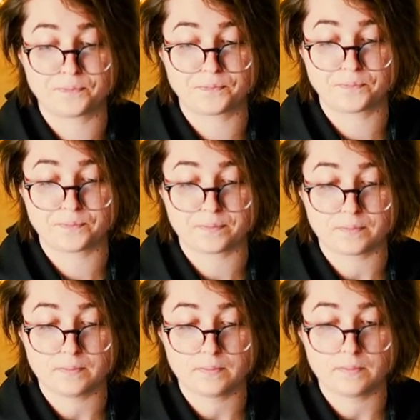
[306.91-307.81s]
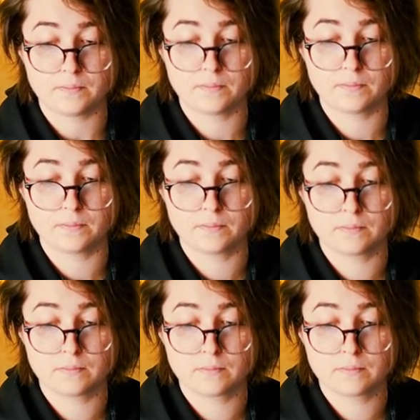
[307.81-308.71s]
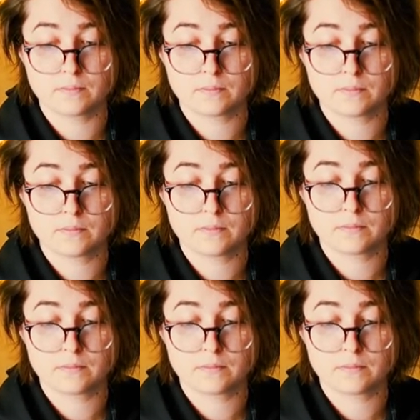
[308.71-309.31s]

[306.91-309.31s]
(no one is talking)